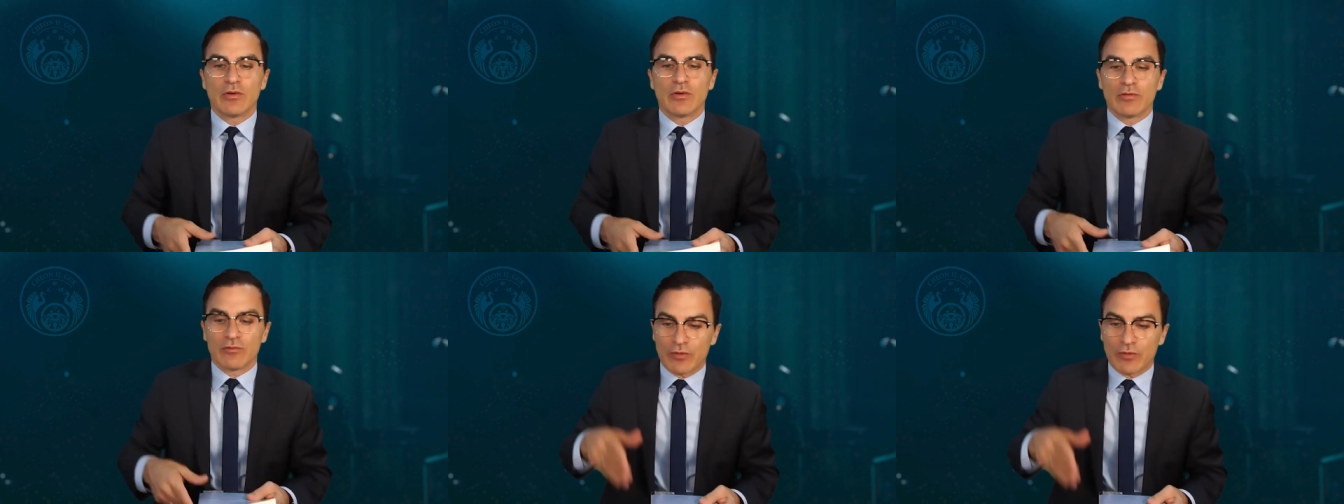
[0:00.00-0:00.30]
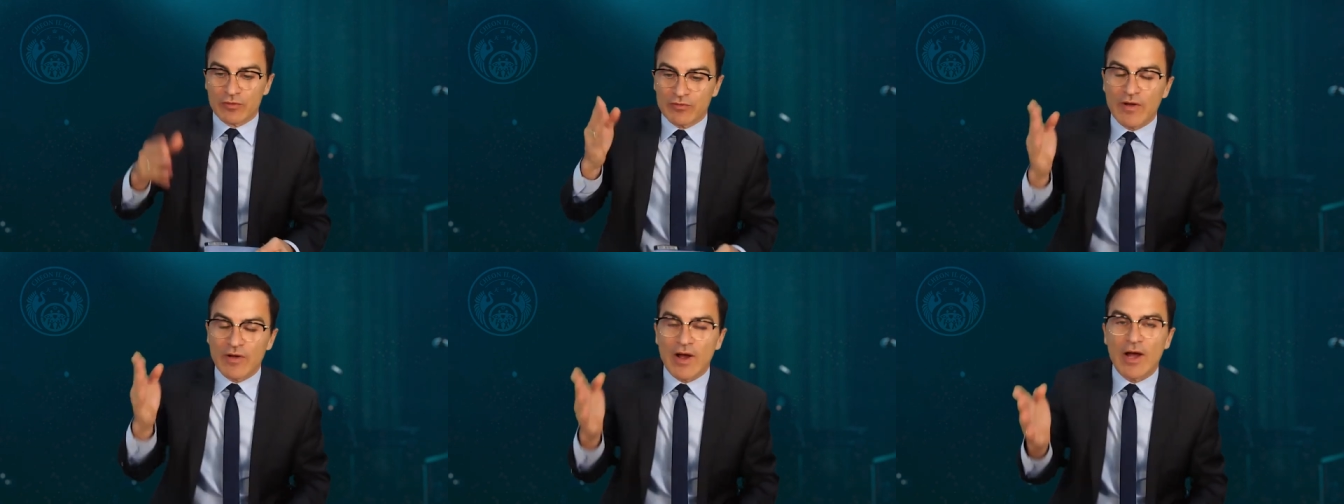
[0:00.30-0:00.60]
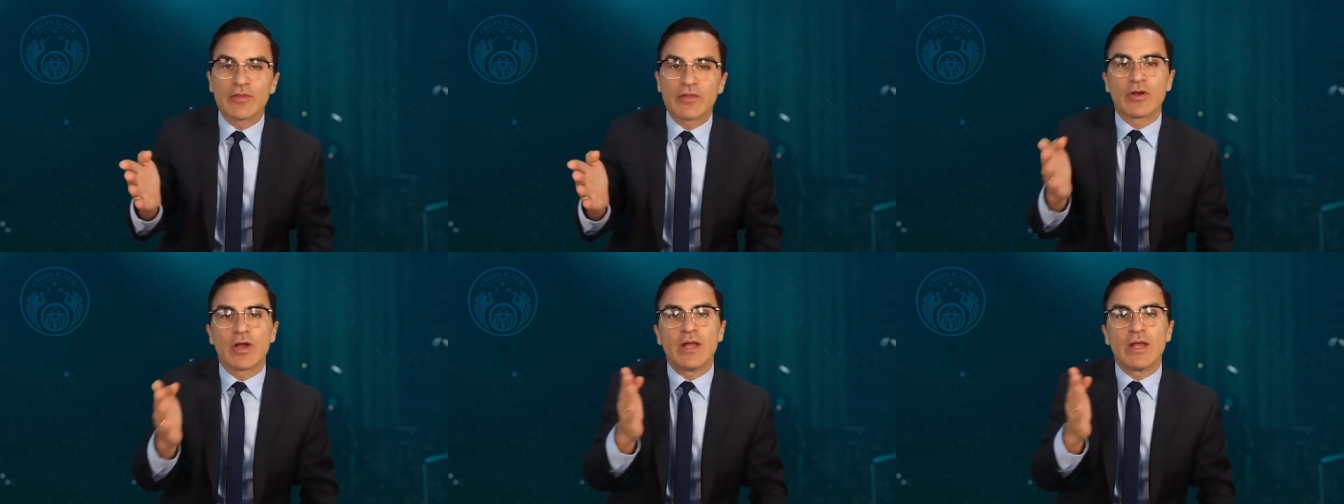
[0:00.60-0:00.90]
for
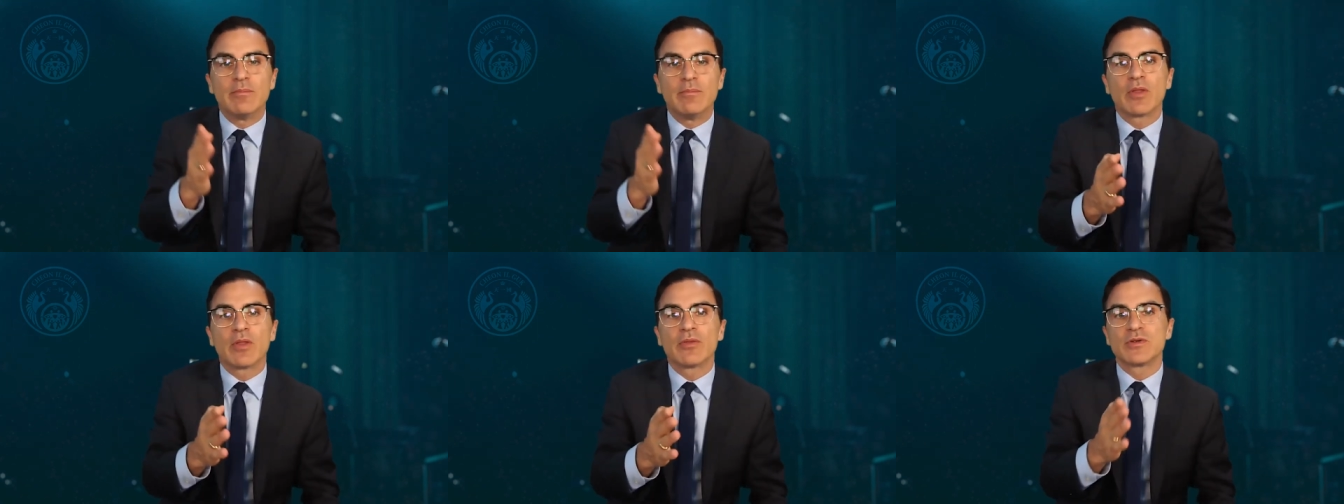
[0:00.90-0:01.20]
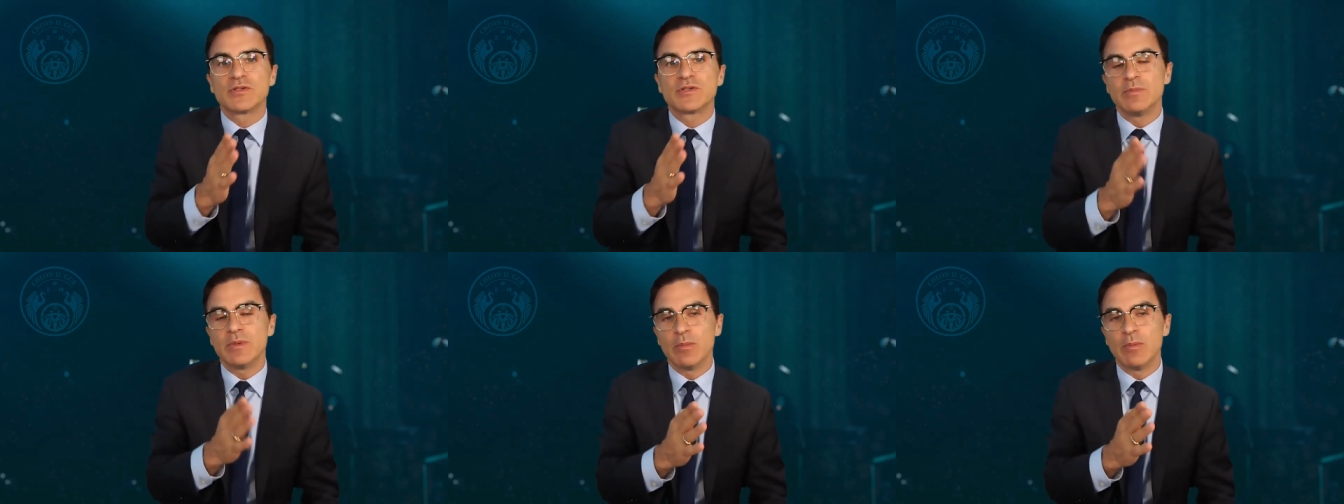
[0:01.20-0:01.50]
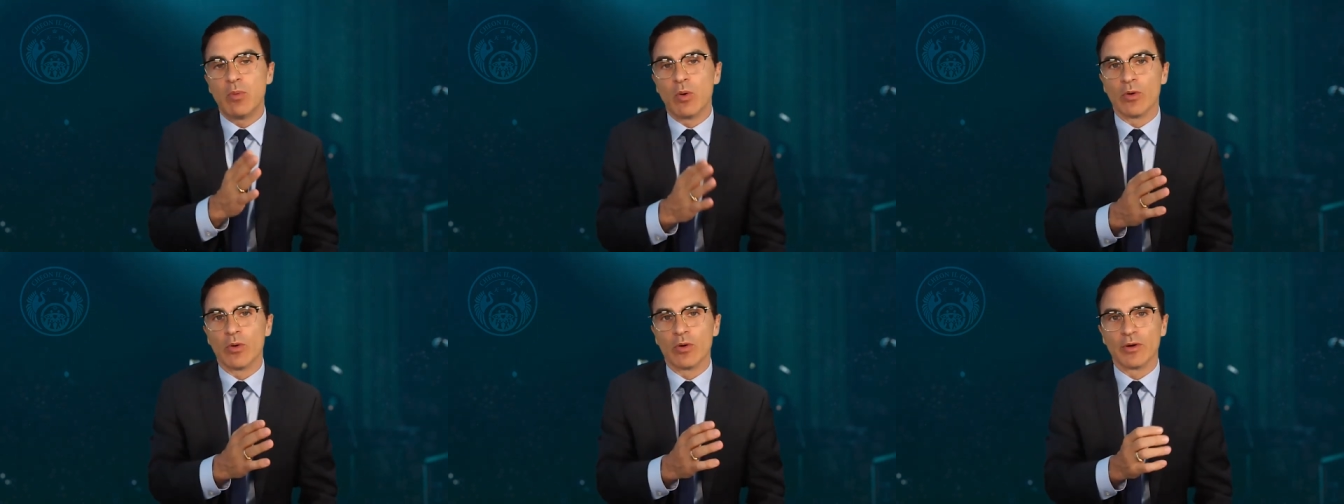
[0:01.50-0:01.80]
father and mother to be
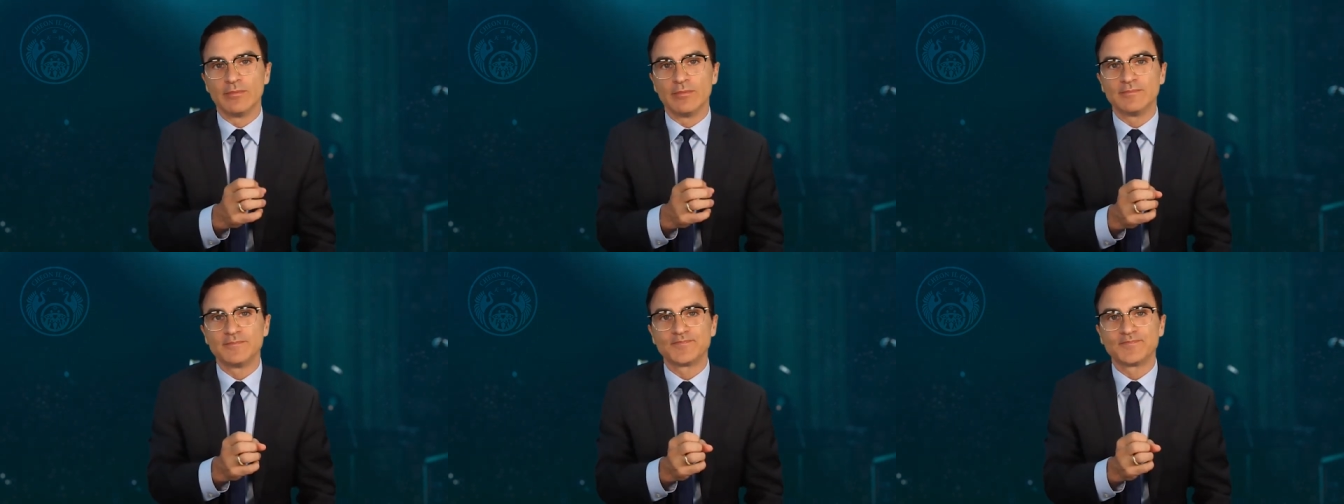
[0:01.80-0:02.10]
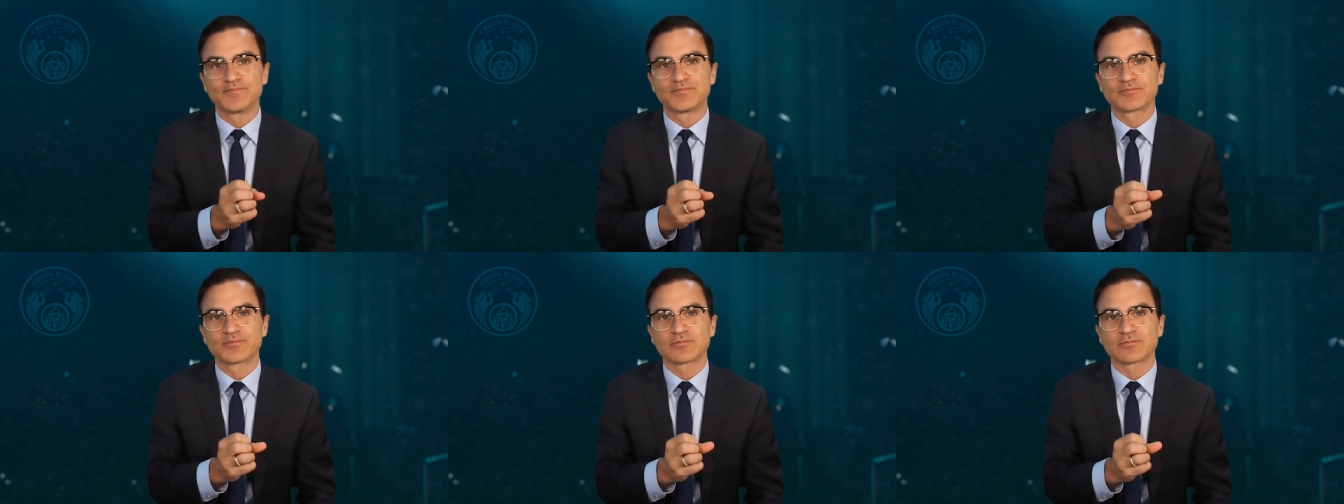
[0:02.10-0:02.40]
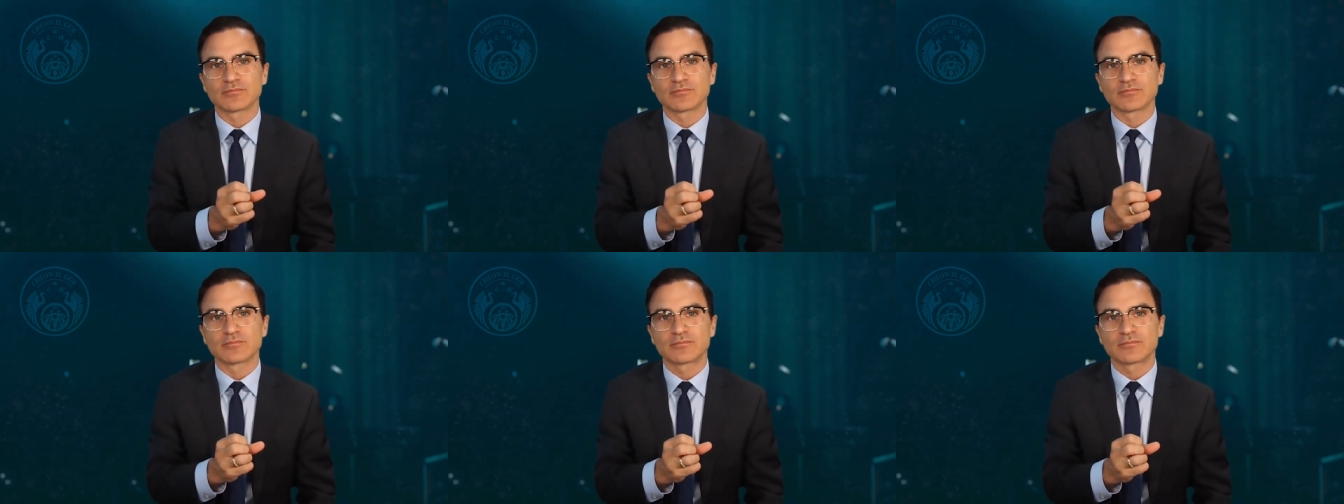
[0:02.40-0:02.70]
born,
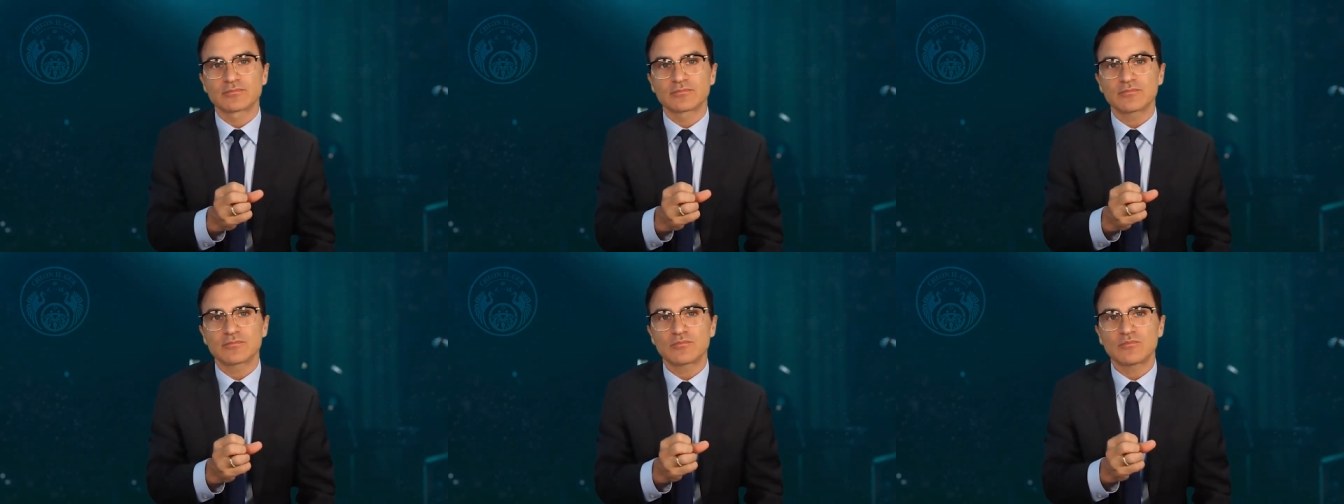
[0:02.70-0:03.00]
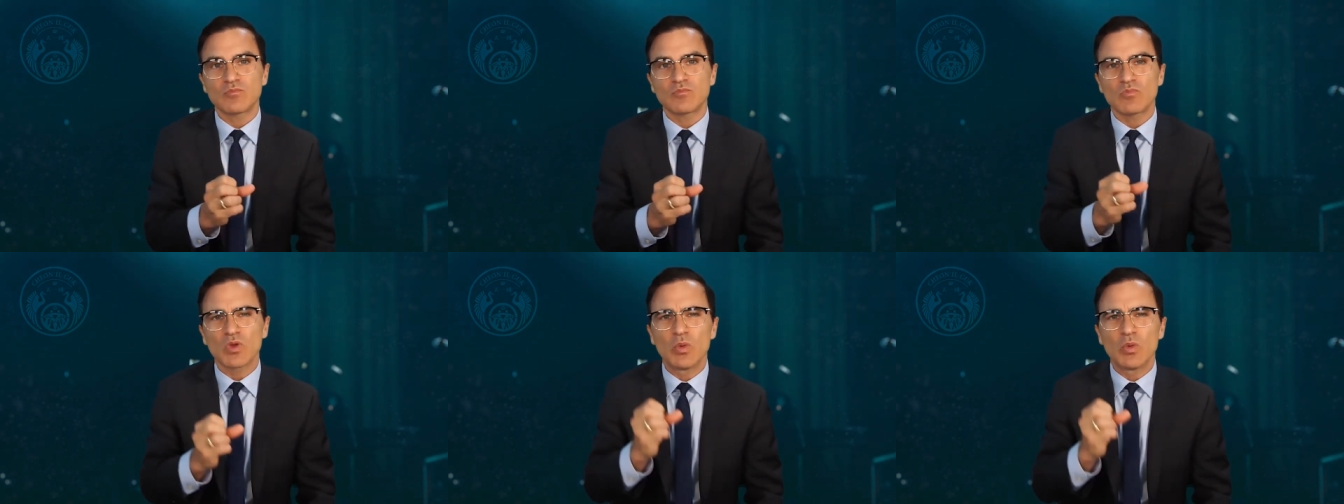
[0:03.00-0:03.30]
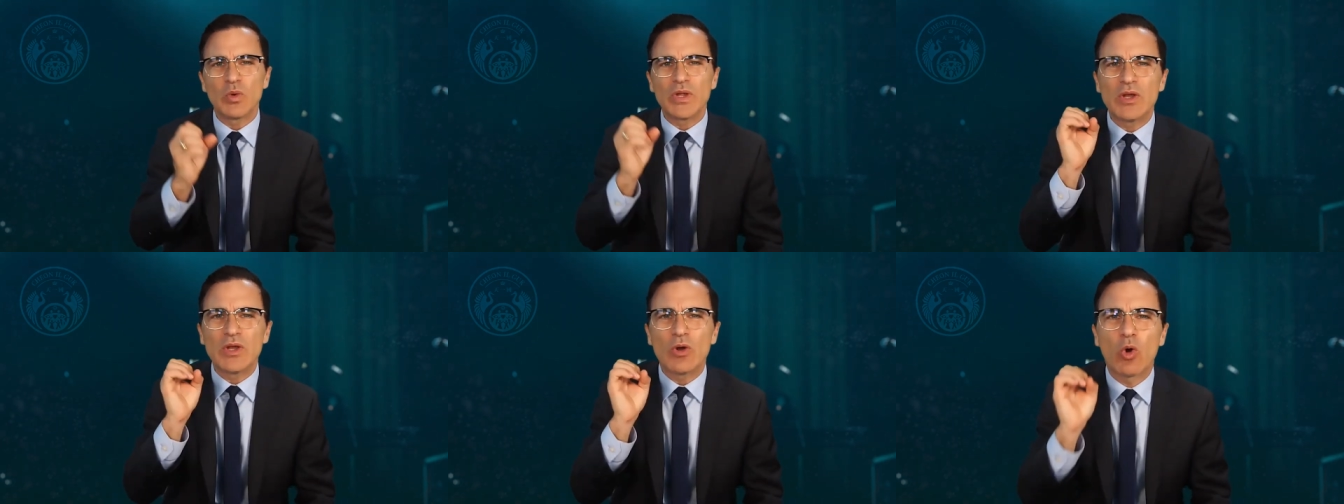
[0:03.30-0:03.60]

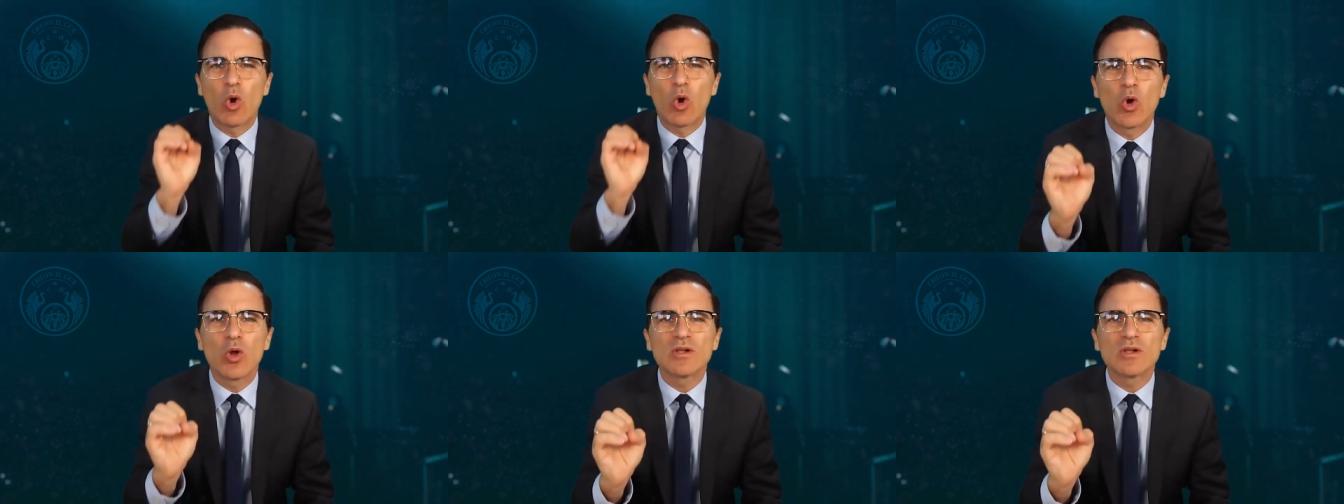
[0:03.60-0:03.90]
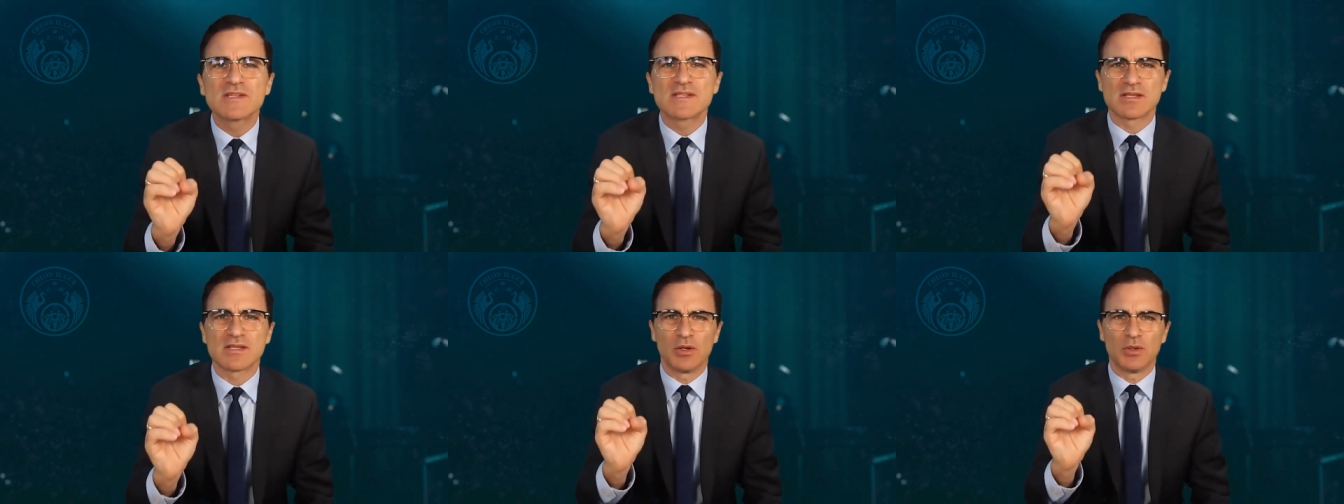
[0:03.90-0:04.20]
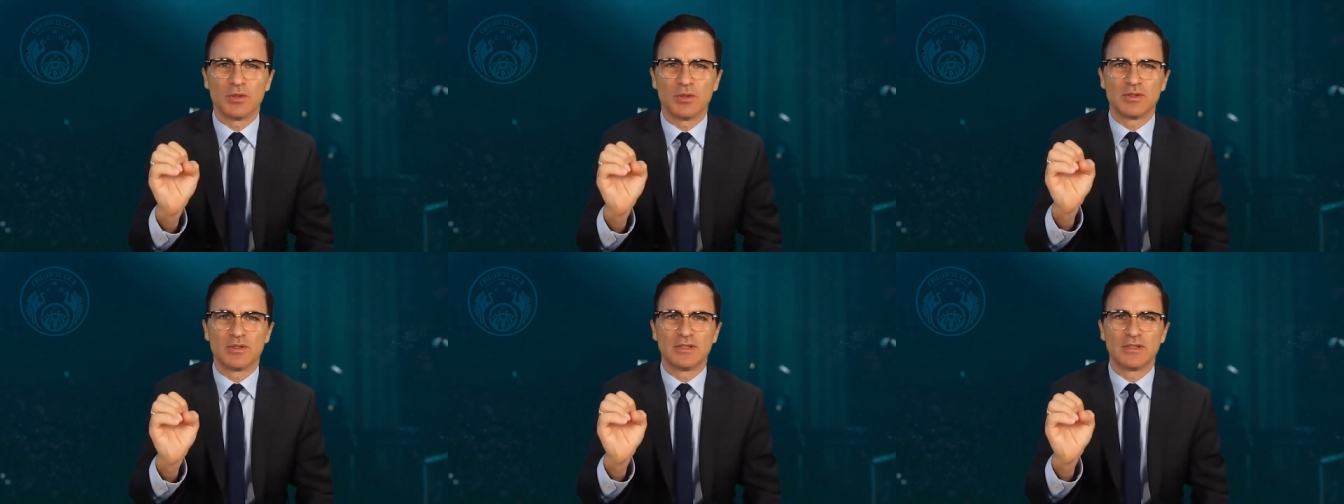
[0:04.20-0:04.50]
we
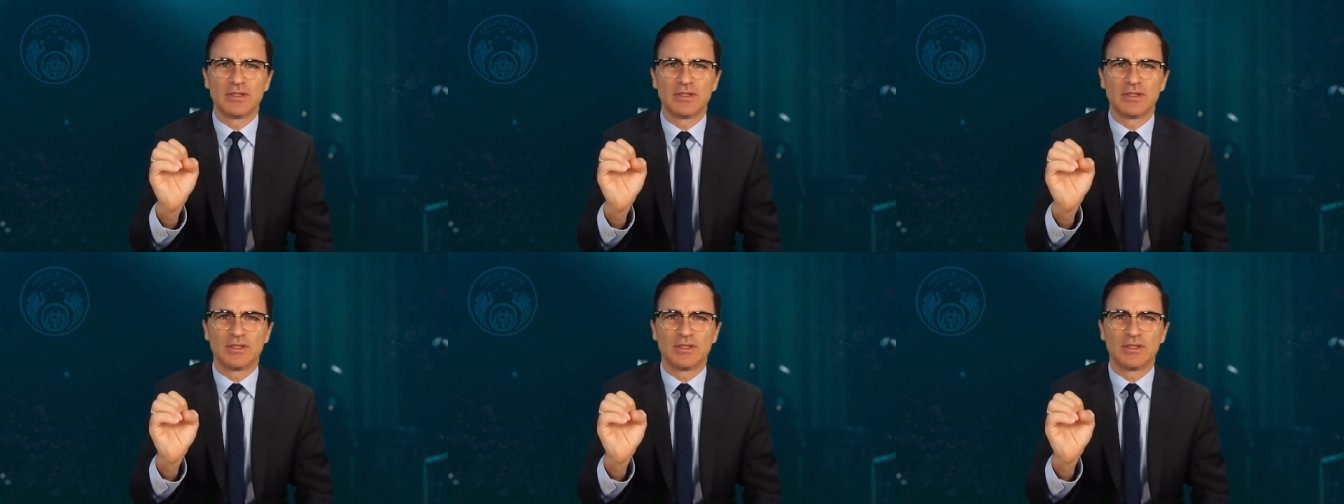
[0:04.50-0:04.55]
also